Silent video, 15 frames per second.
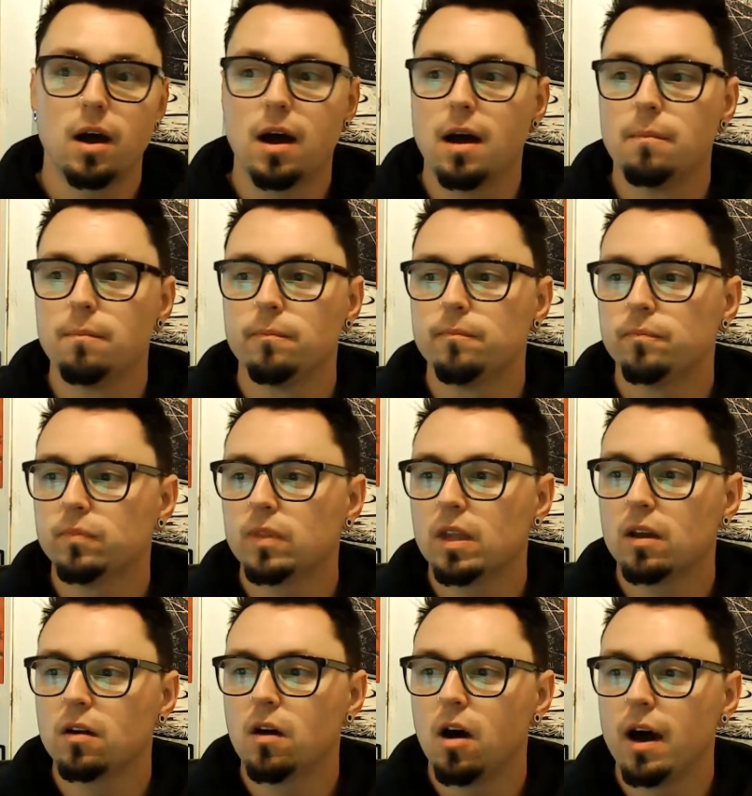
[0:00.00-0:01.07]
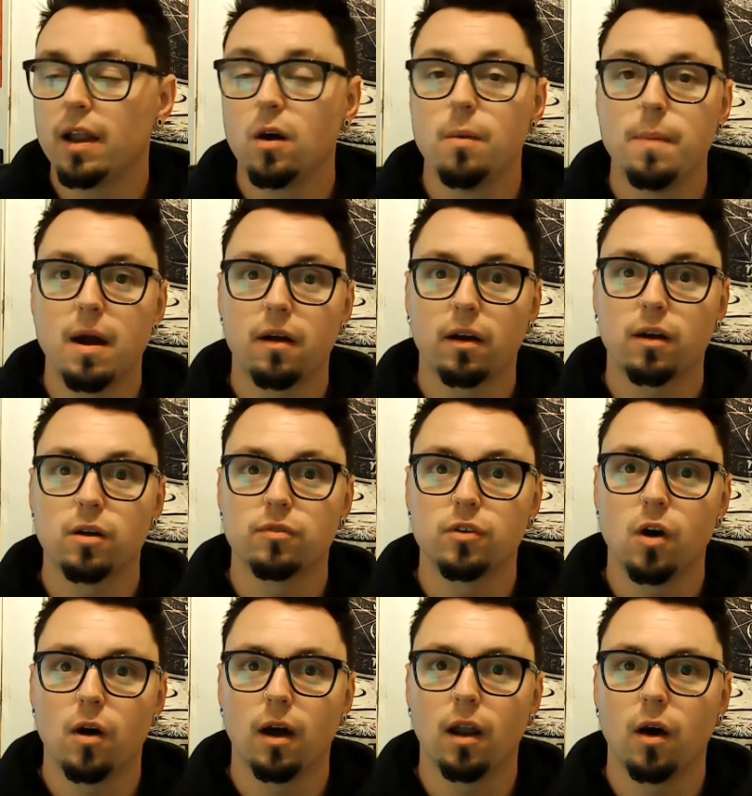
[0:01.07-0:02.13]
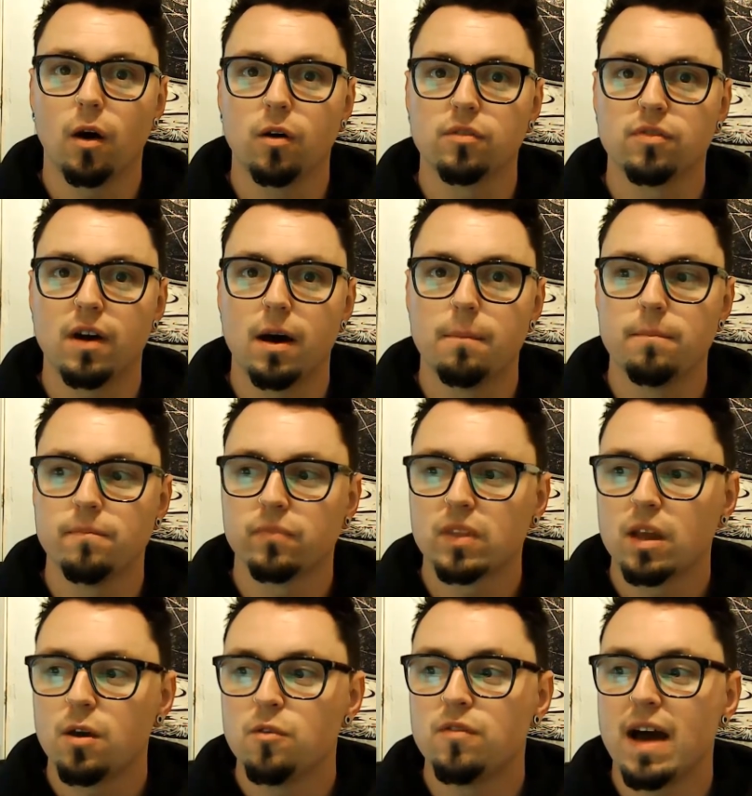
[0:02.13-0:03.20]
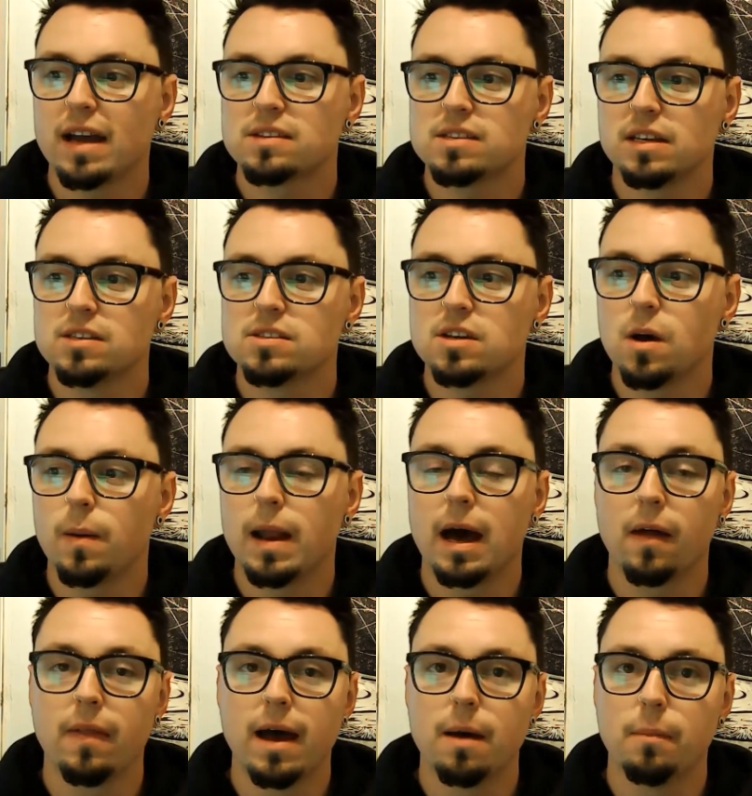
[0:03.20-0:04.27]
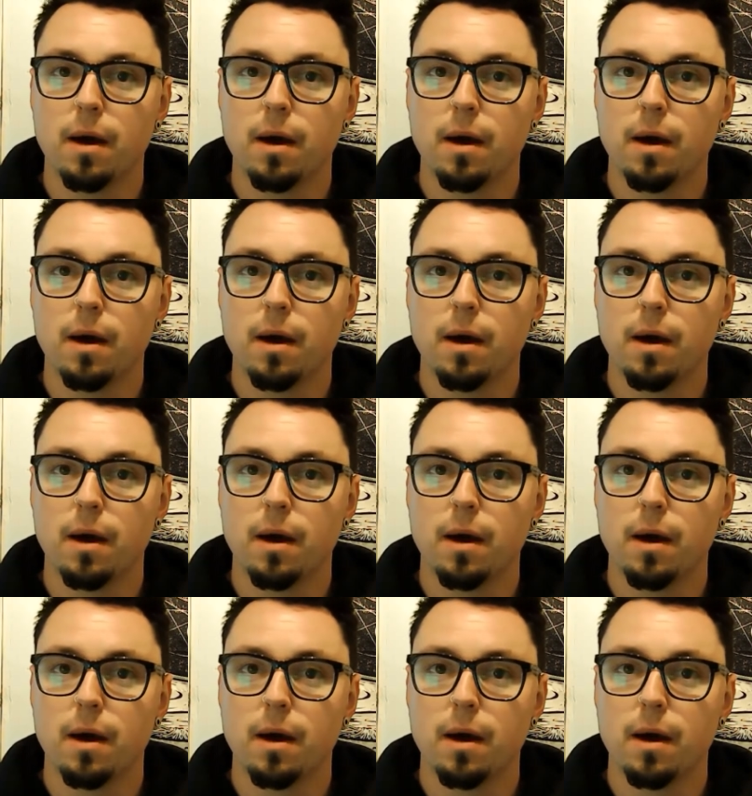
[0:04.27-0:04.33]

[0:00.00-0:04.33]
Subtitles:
I know America have got a lot of vaccines going out there.